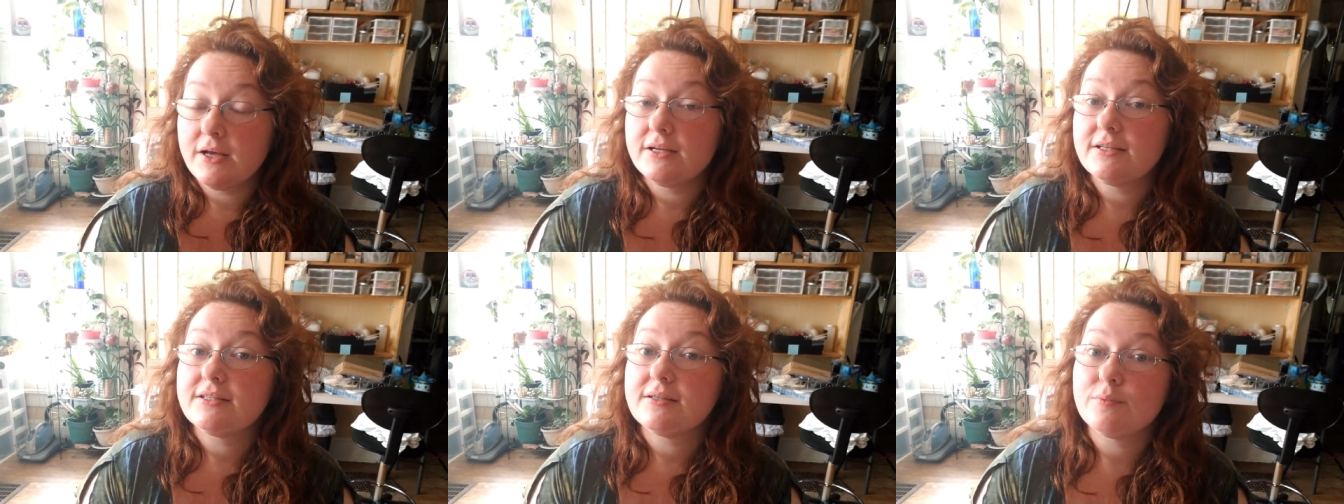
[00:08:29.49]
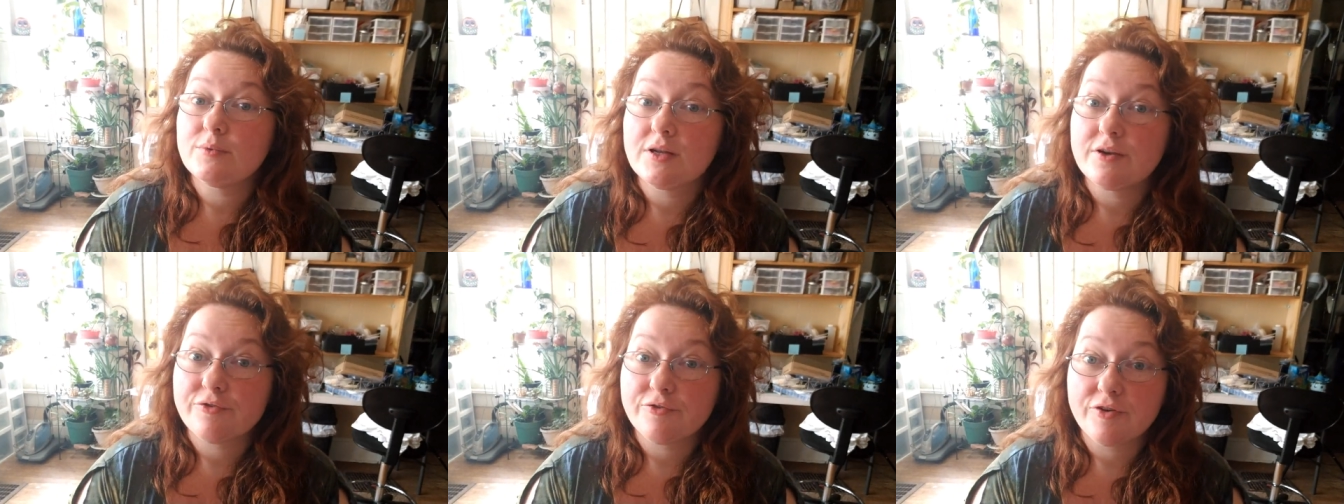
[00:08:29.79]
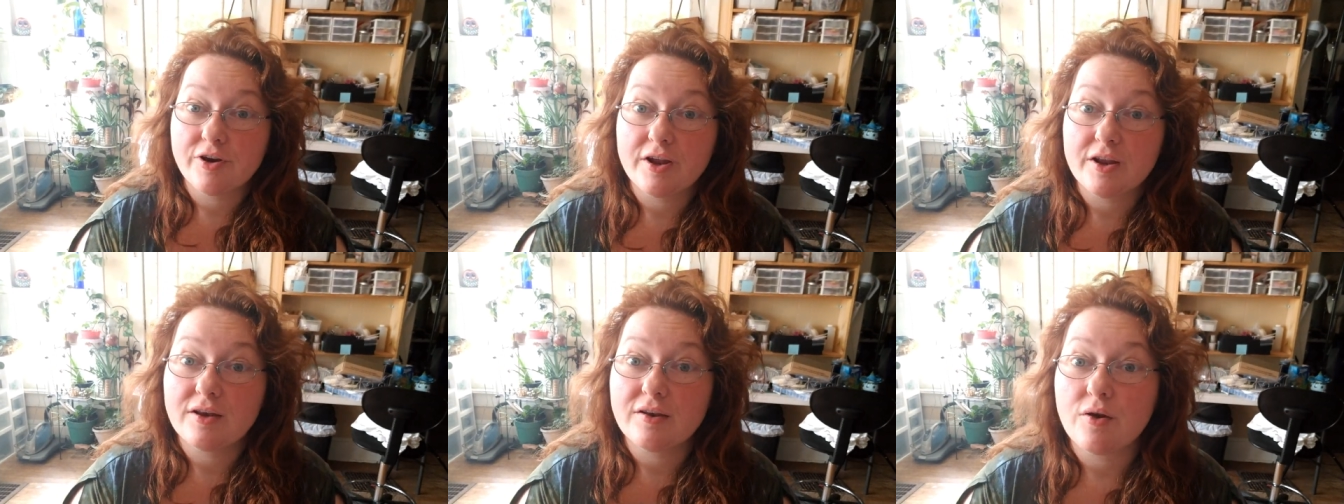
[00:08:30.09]
some
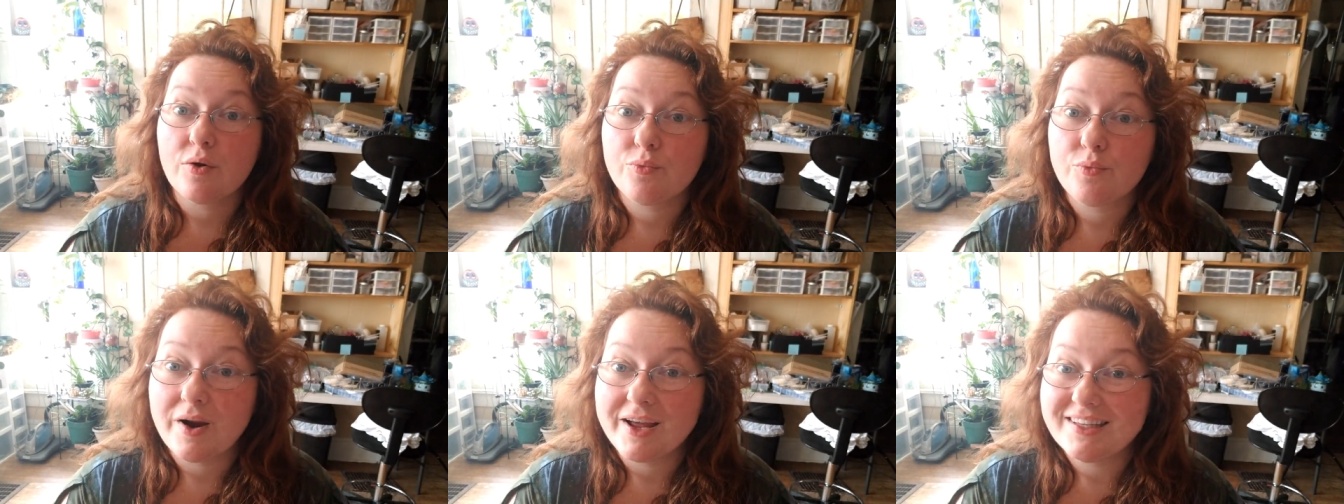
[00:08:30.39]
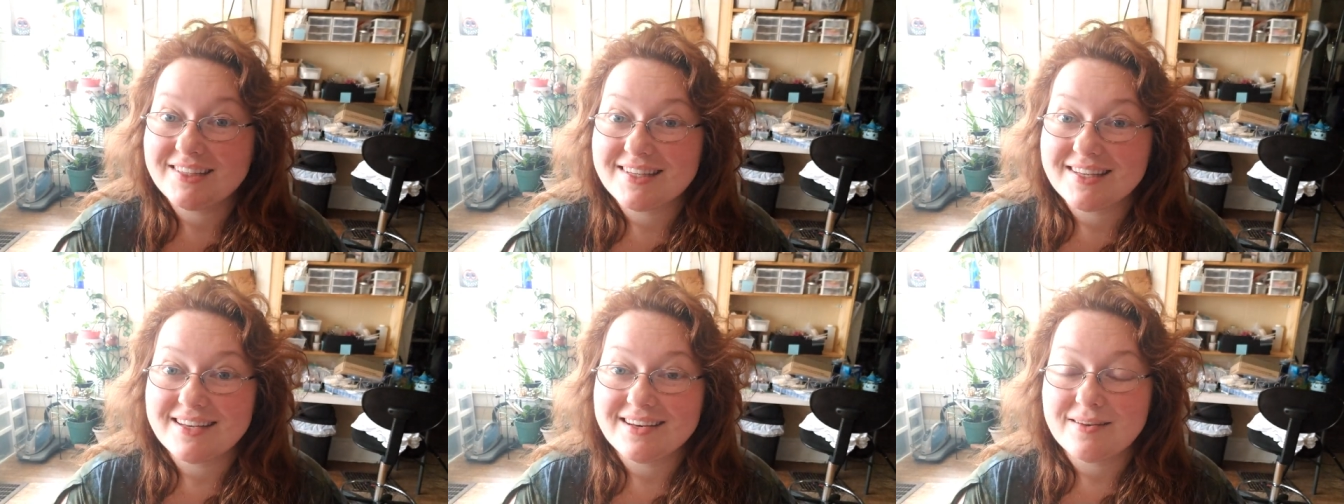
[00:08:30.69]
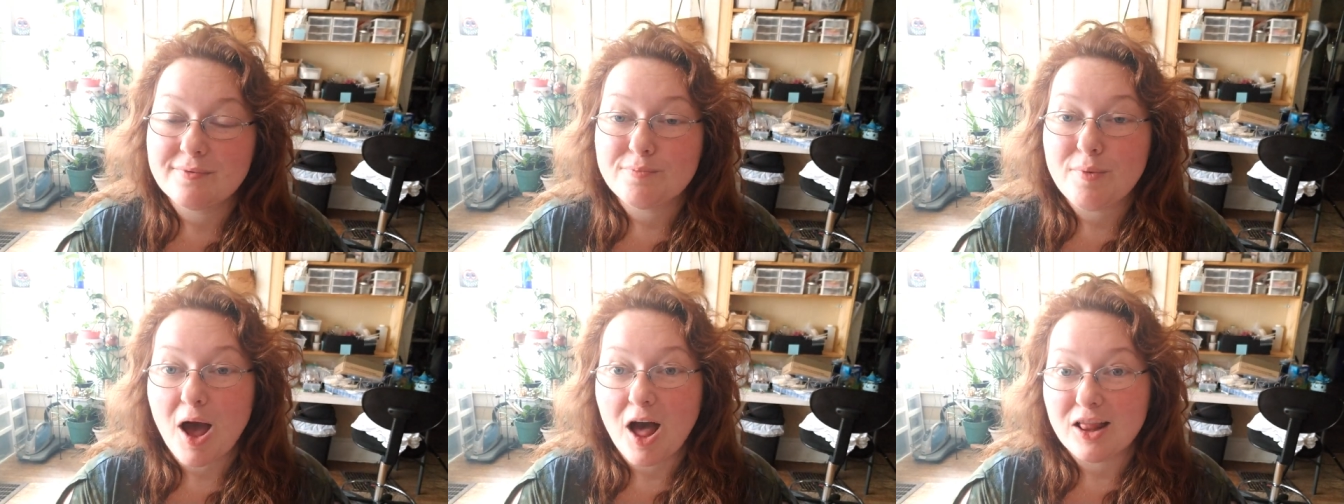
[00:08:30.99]
different resin
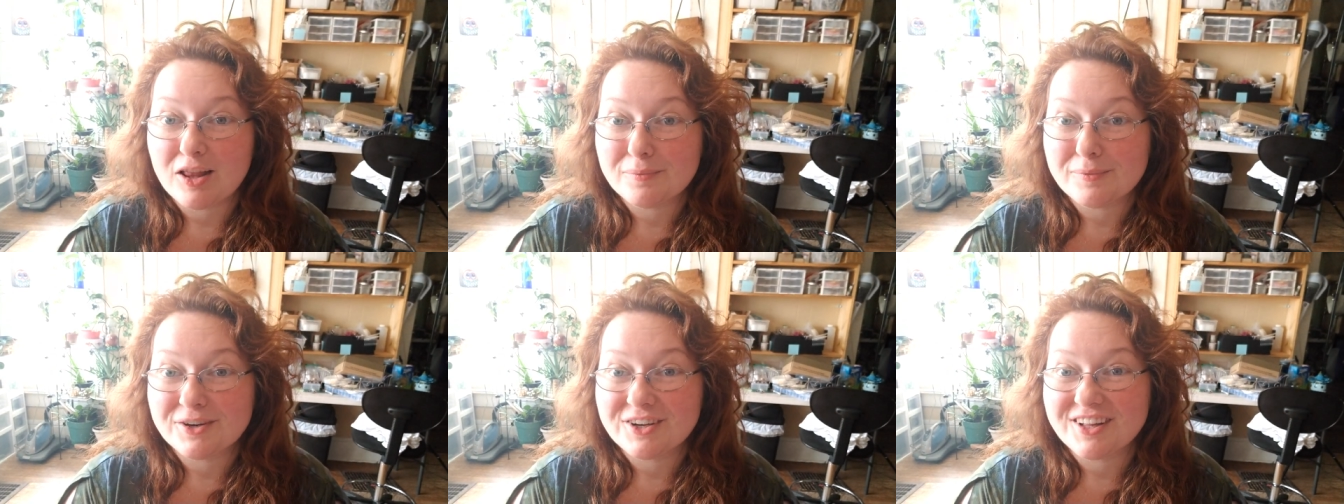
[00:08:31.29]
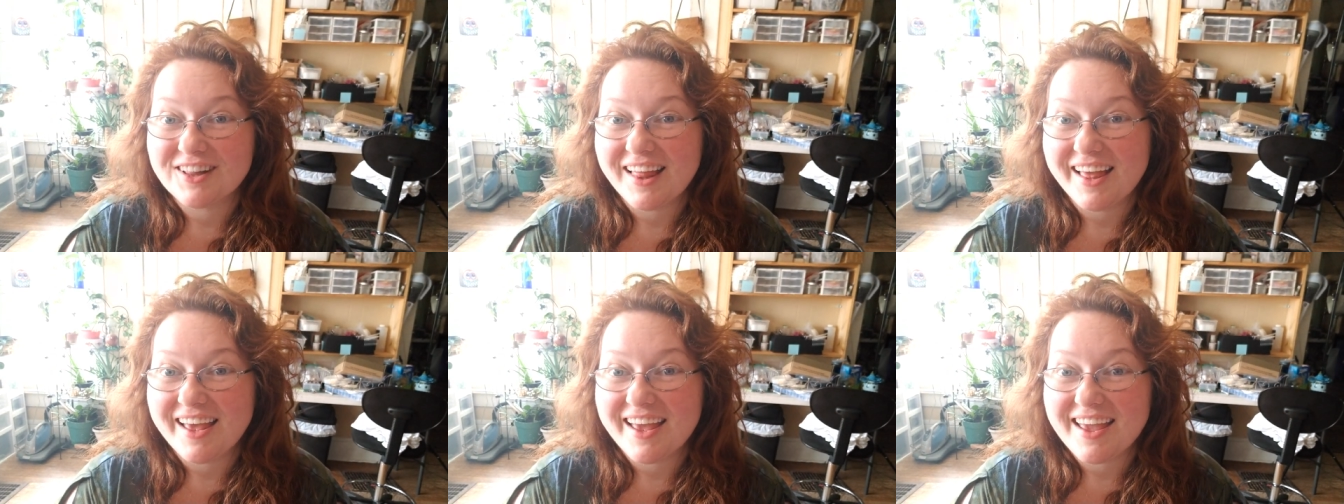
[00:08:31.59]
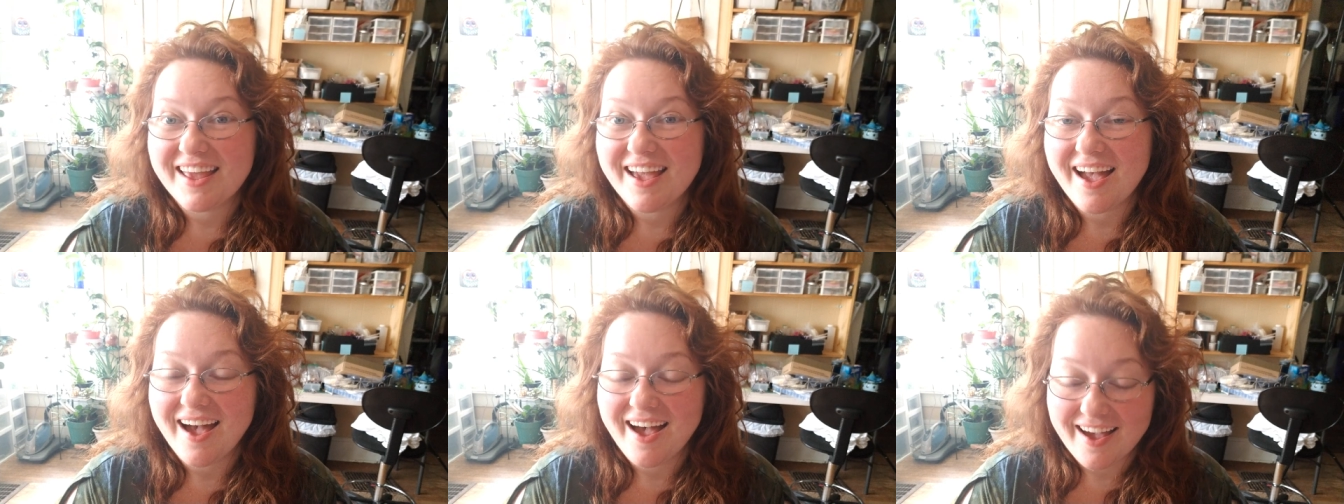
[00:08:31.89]
and polymer
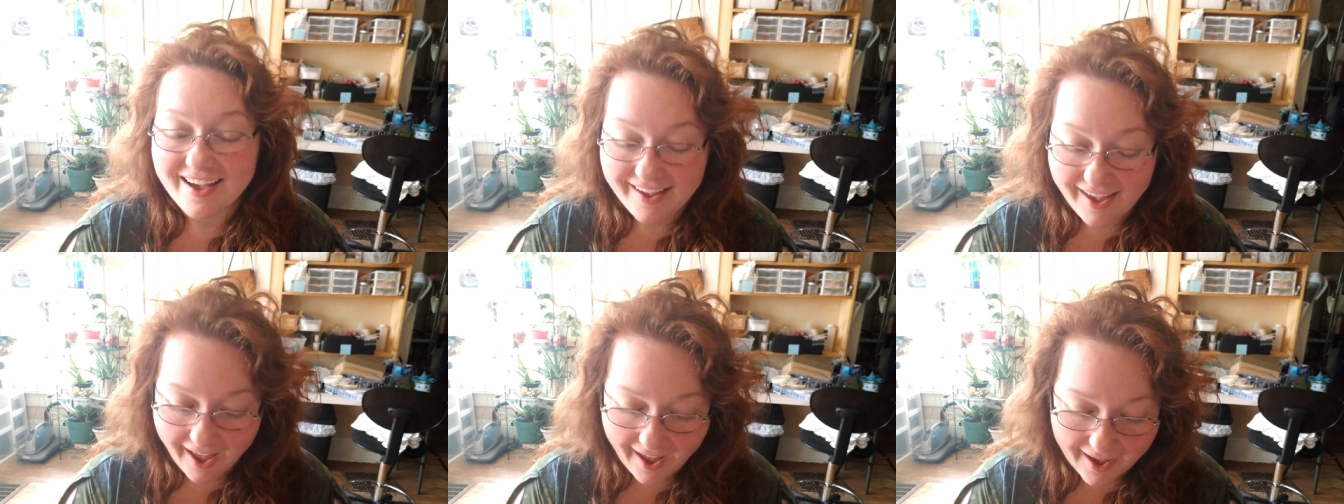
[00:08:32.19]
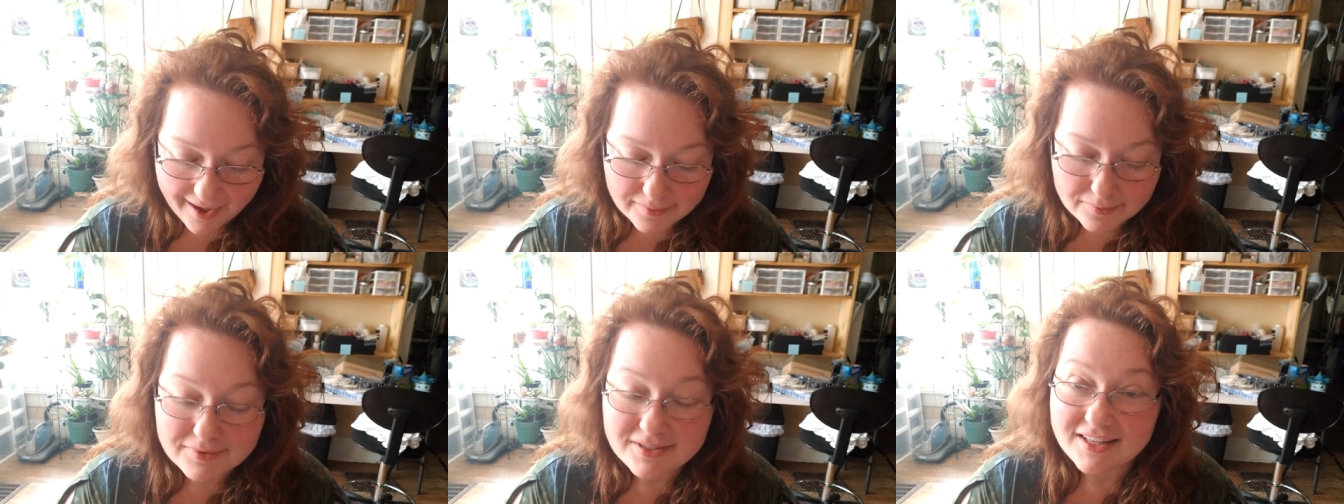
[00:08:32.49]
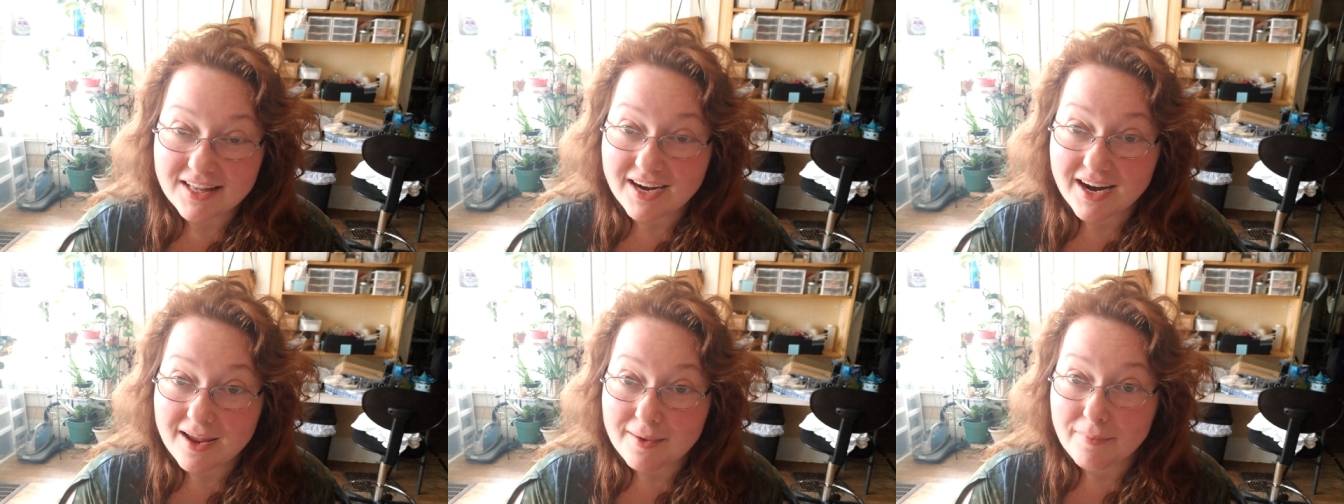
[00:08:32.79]
clay uh, cabs
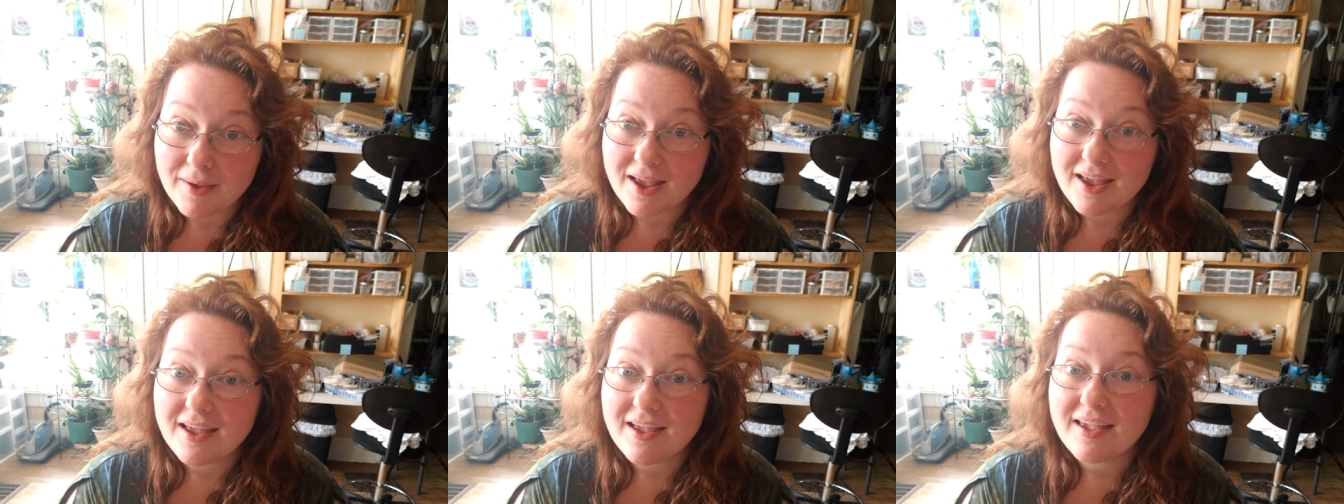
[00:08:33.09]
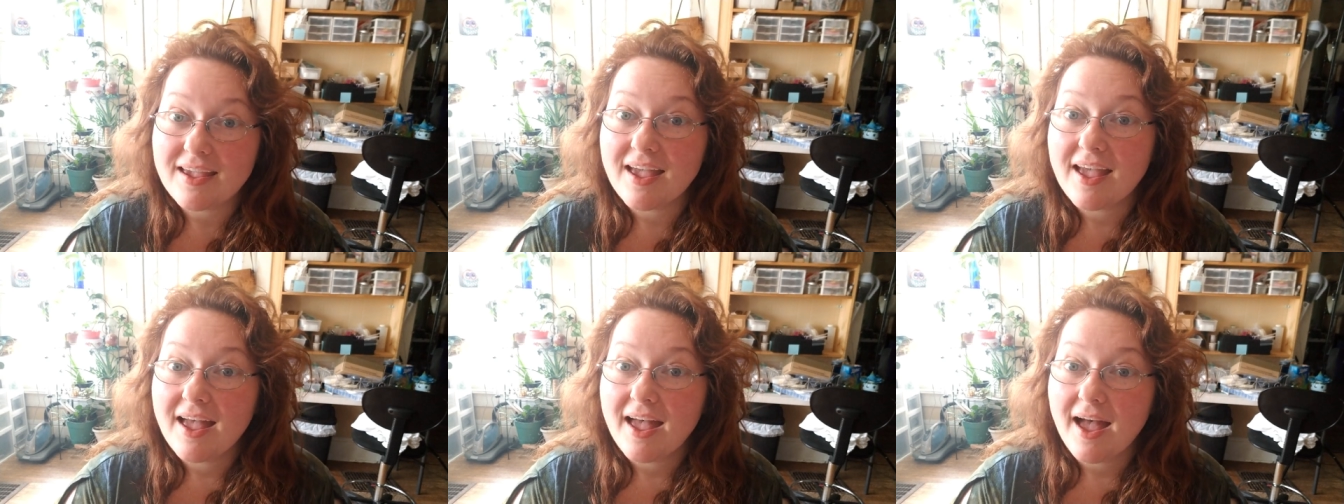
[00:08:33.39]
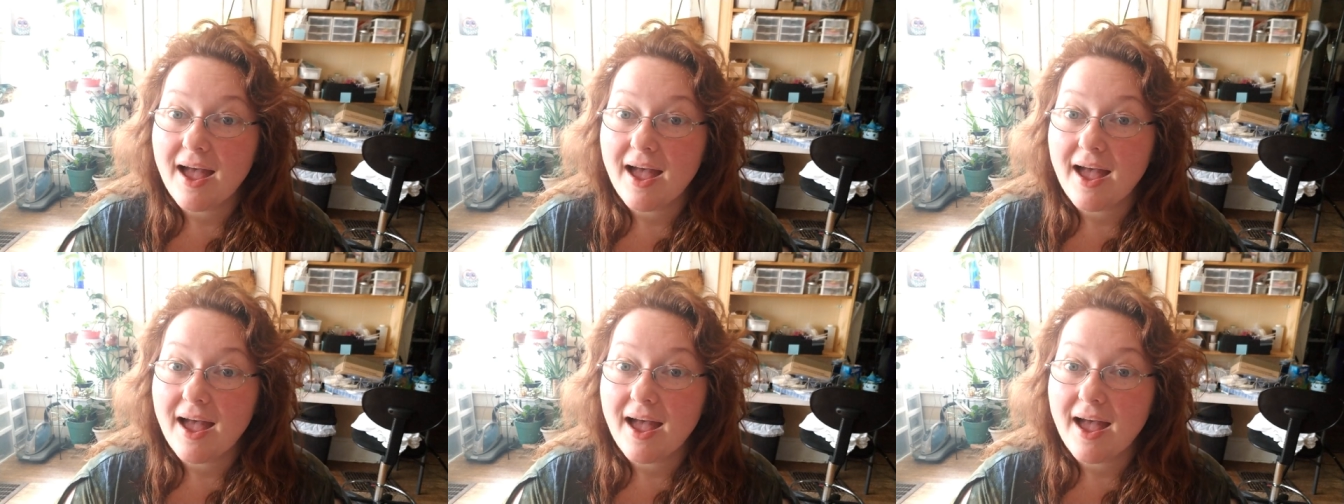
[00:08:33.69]
that I make,